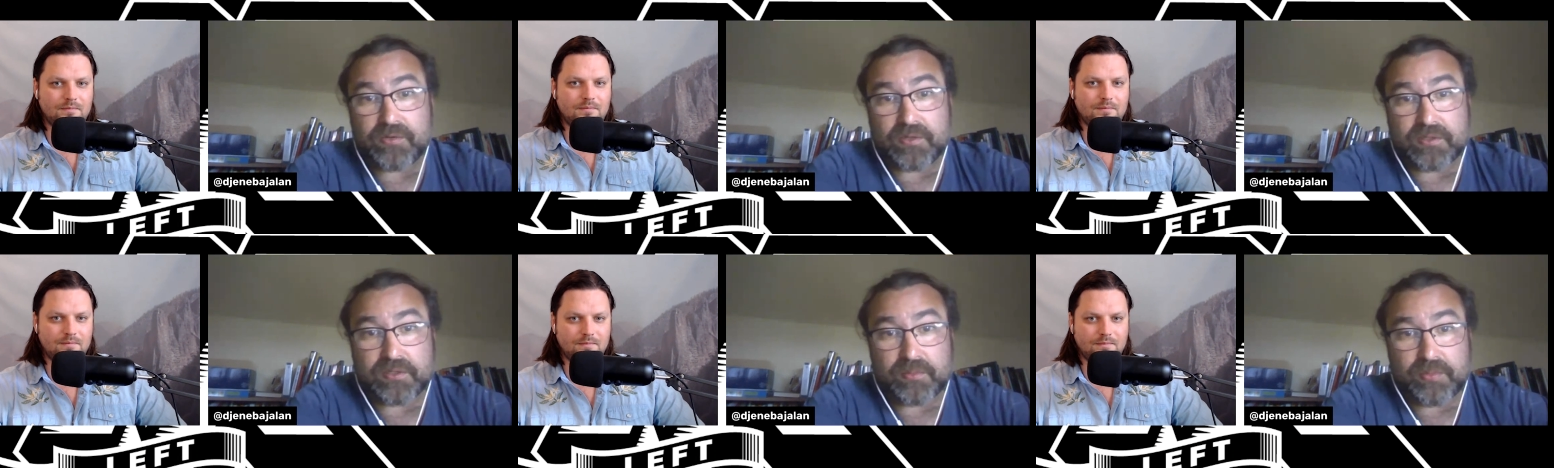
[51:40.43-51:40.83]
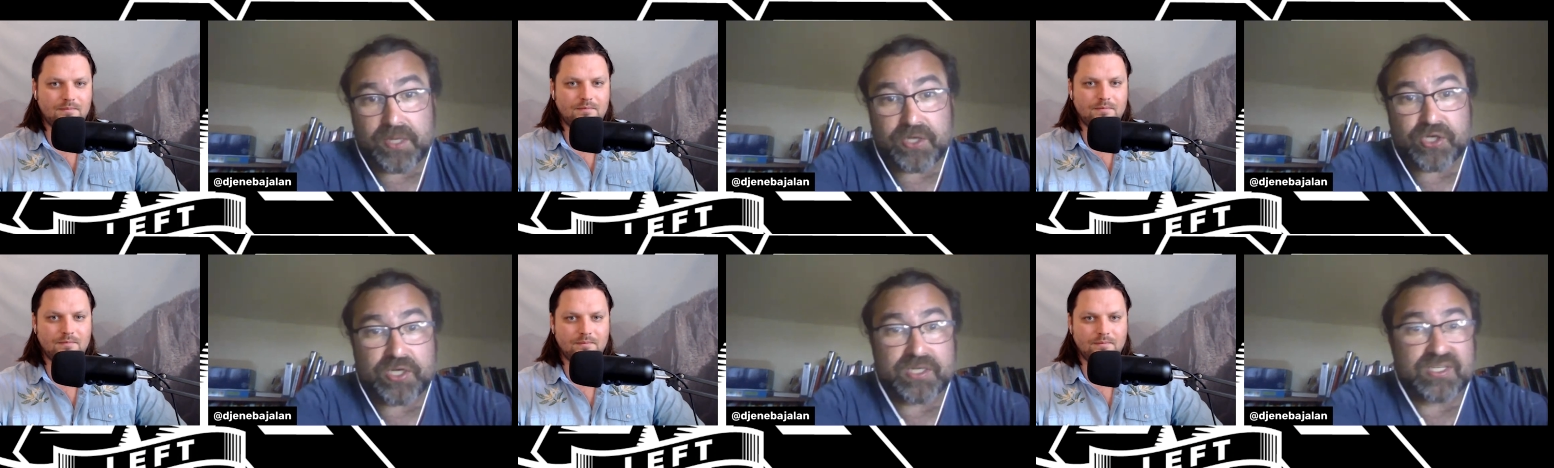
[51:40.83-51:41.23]
Speaker 1: to do at
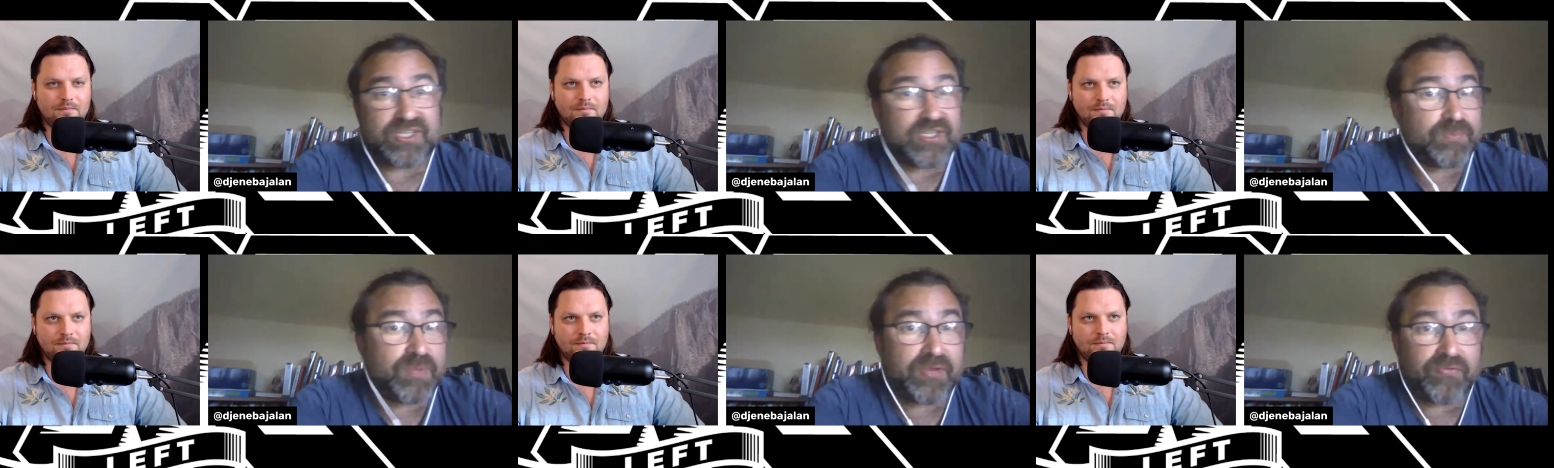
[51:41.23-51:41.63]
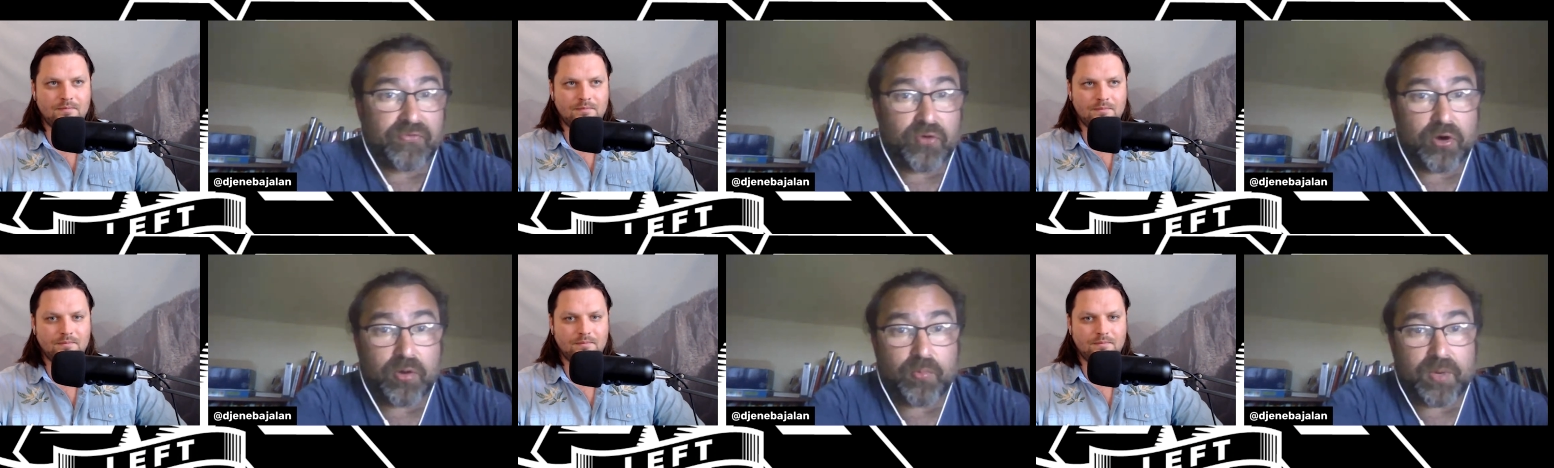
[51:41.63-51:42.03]
sublation is just
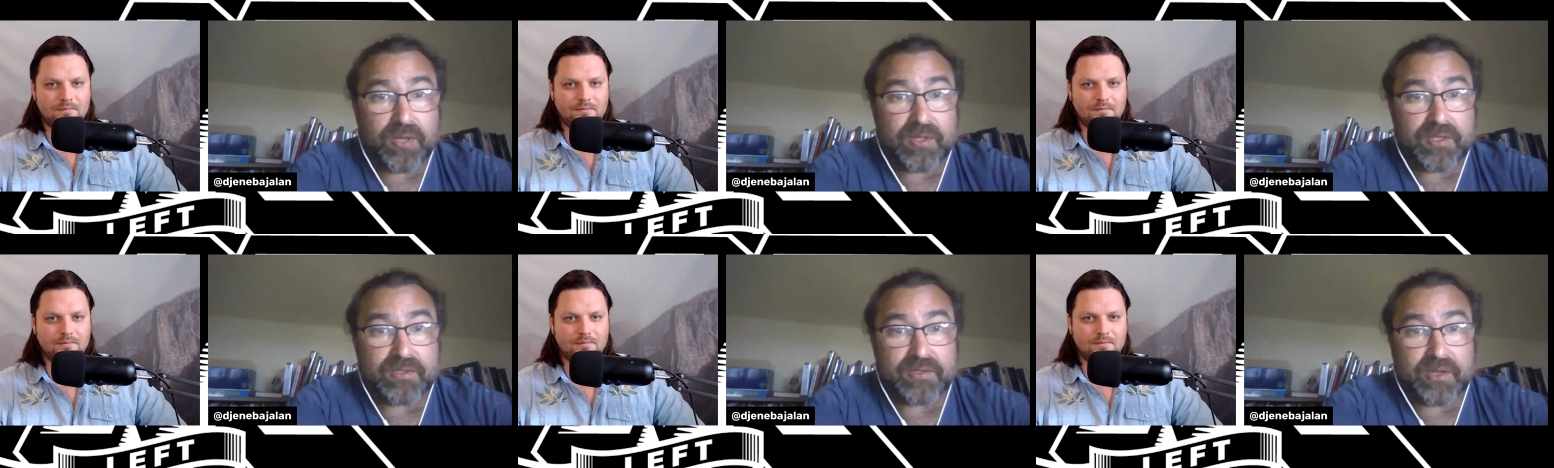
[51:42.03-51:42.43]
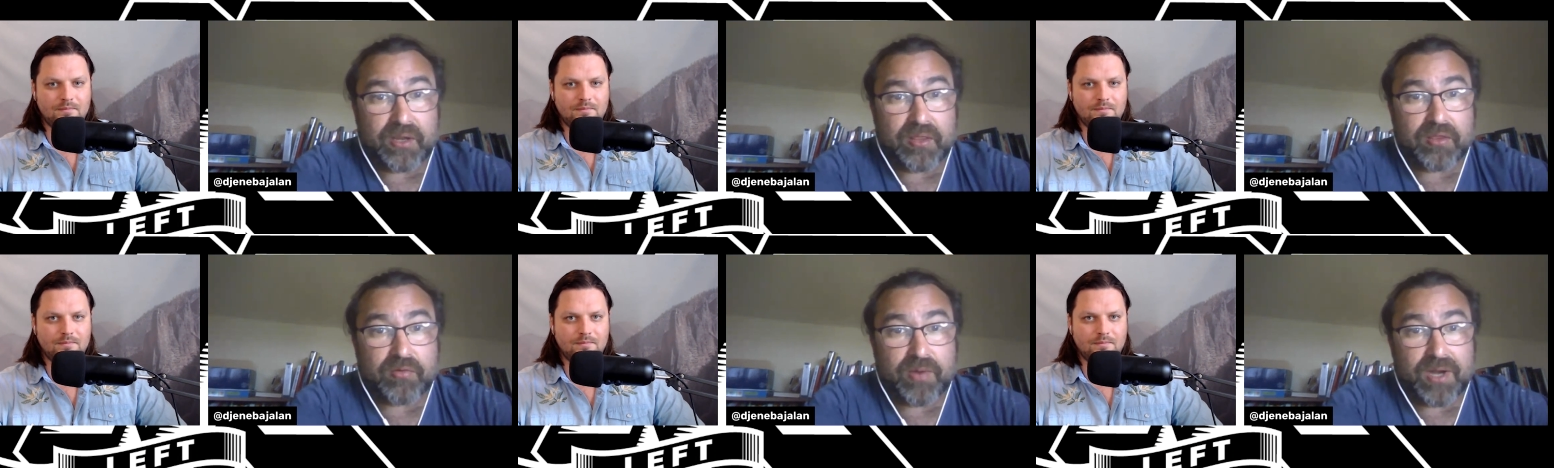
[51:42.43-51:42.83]
be a forum where
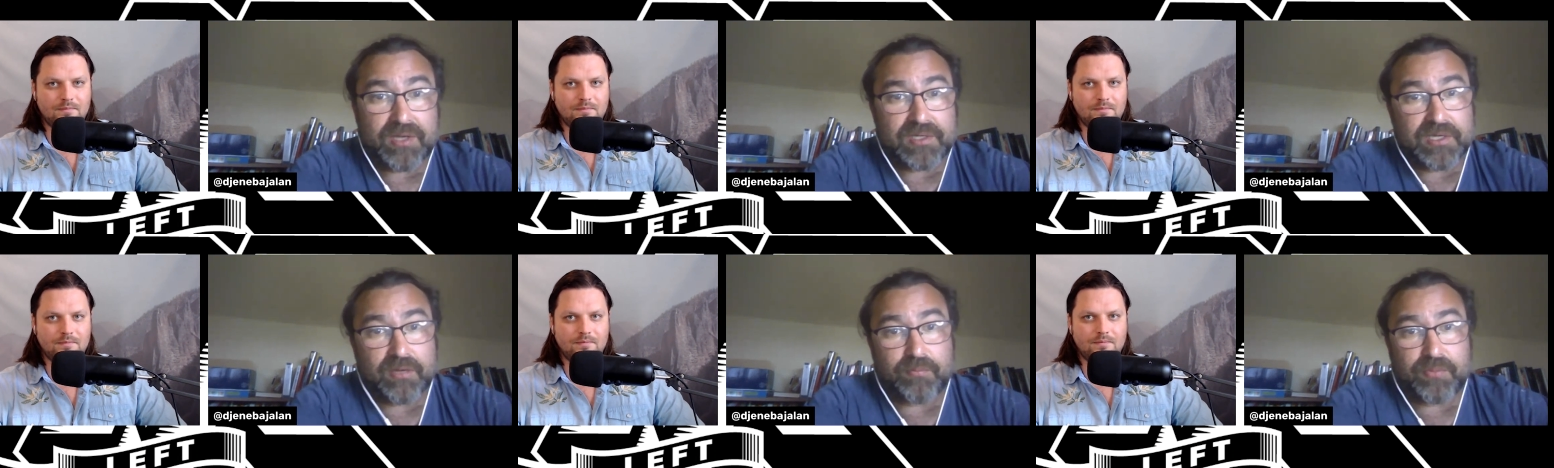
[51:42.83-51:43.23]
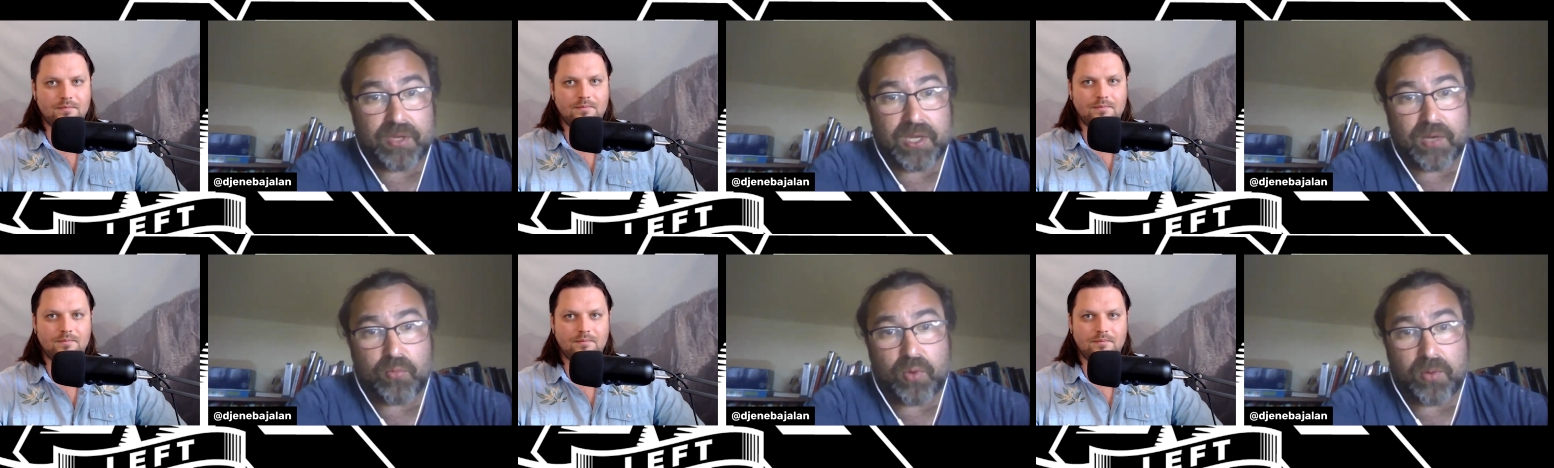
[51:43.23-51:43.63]
these like threads
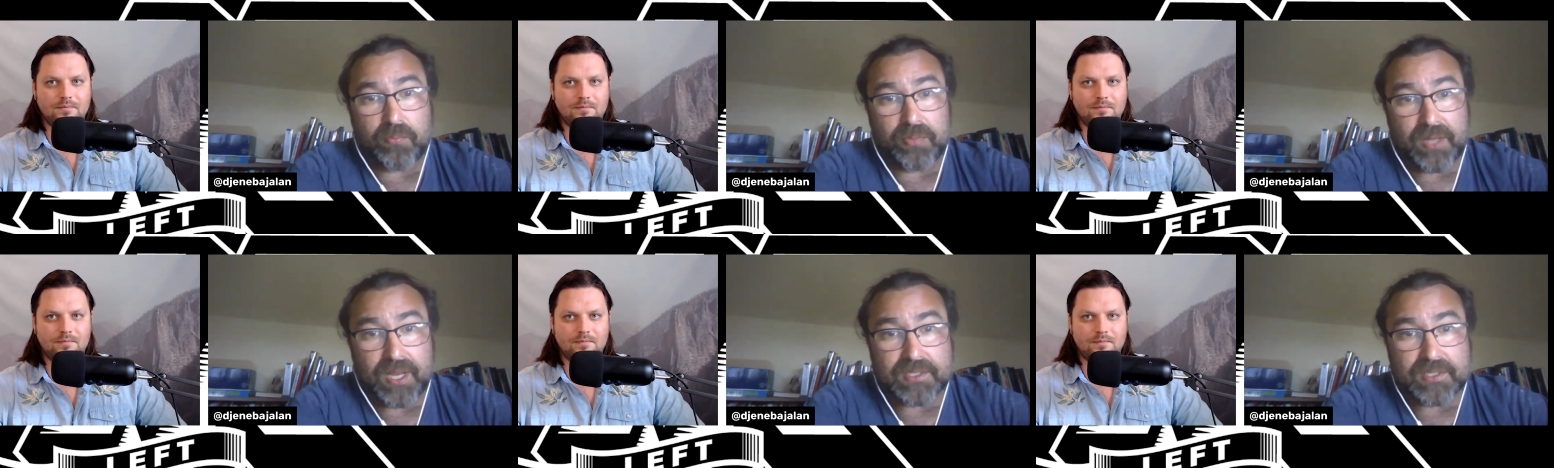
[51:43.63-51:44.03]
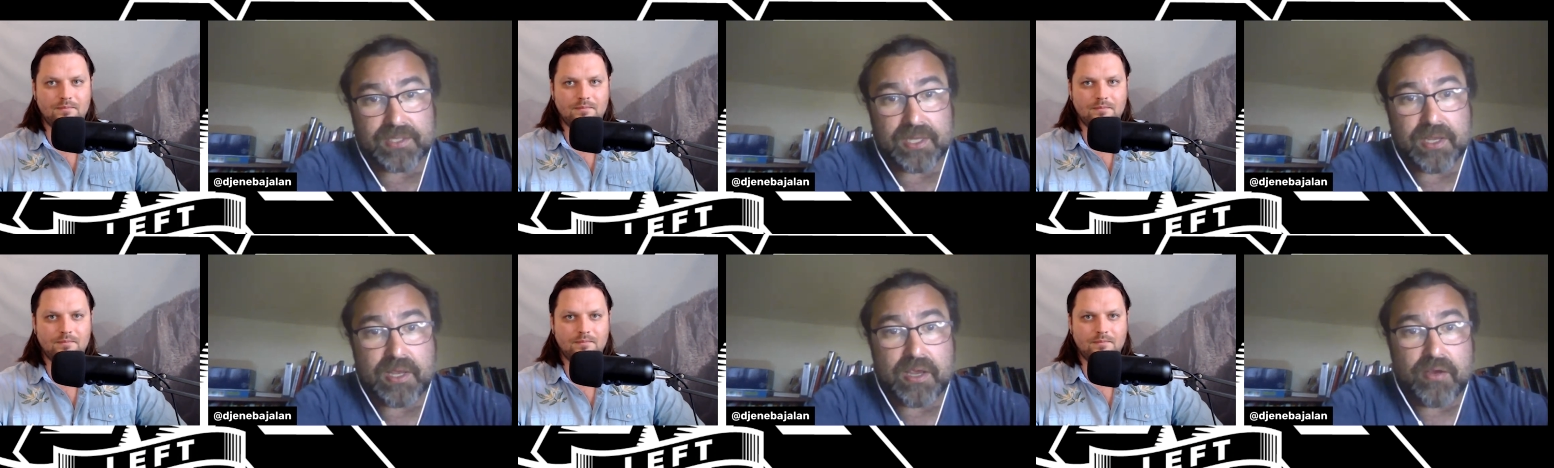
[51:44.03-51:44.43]
can be in one
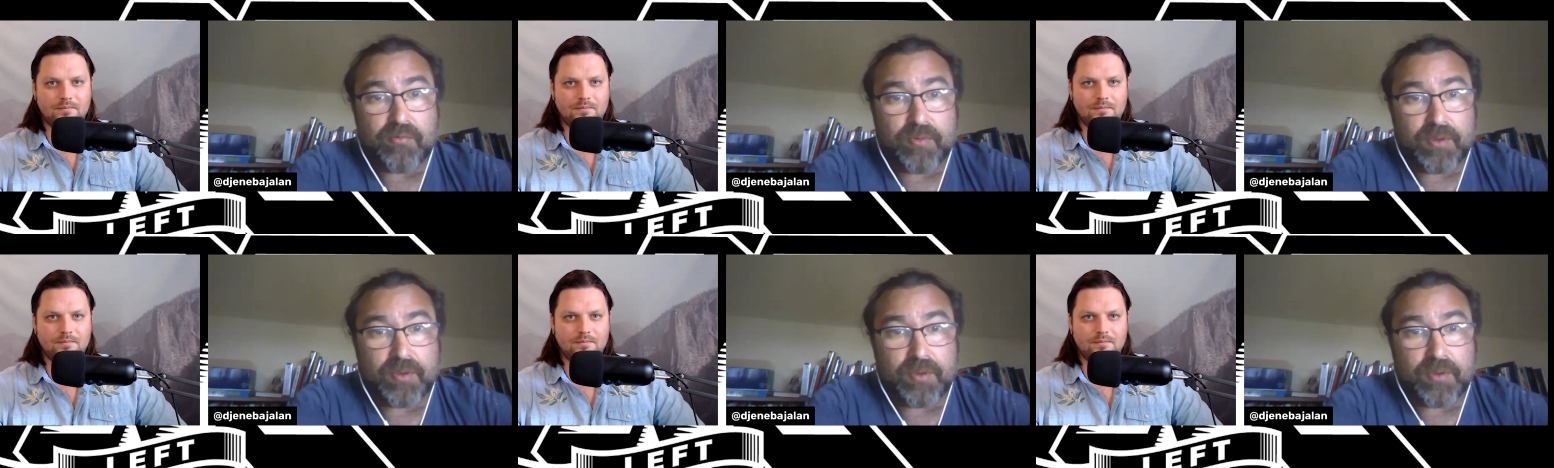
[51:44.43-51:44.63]
place